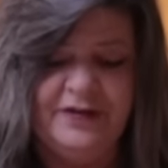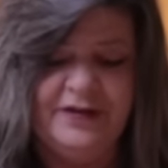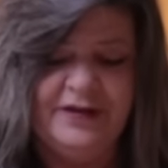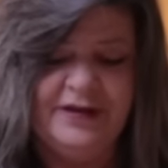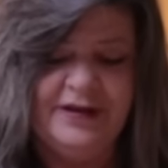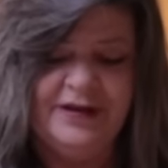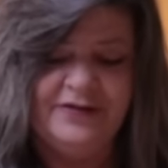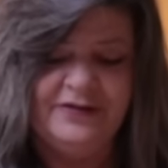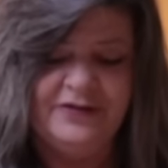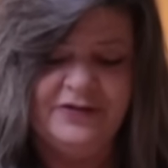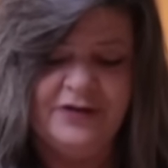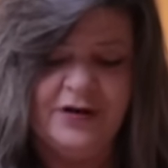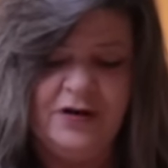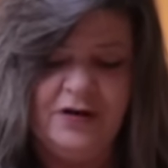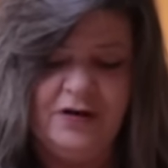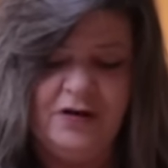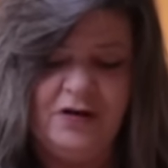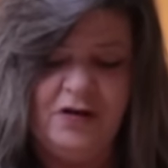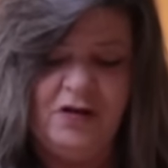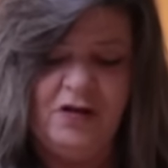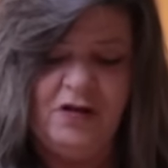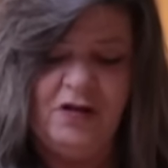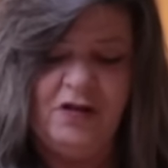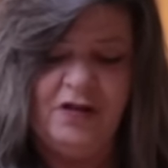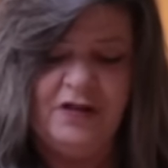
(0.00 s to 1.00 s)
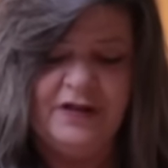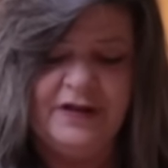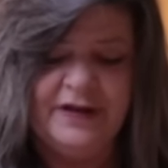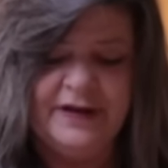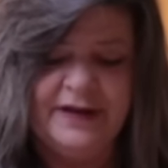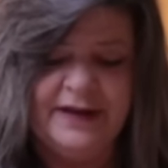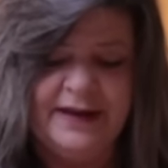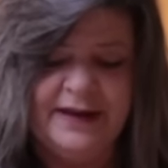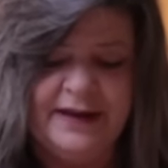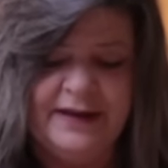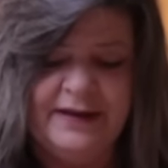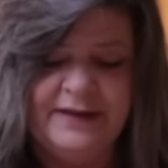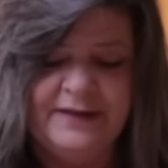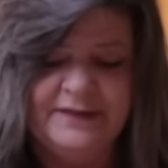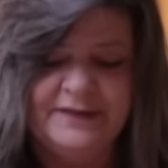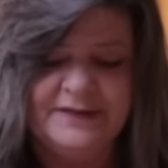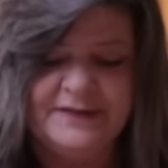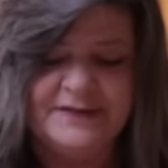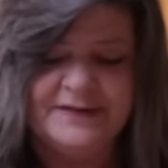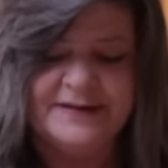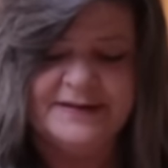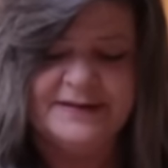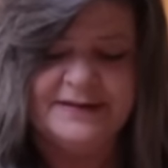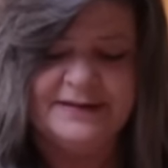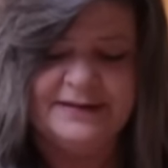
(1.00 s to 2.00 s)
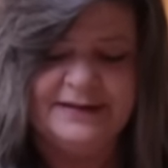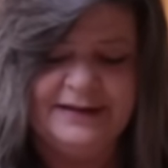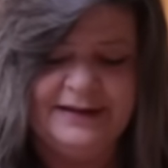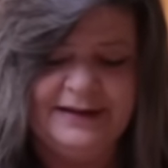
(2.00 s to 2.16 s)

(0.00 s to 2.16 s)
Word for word: These are all the gifts.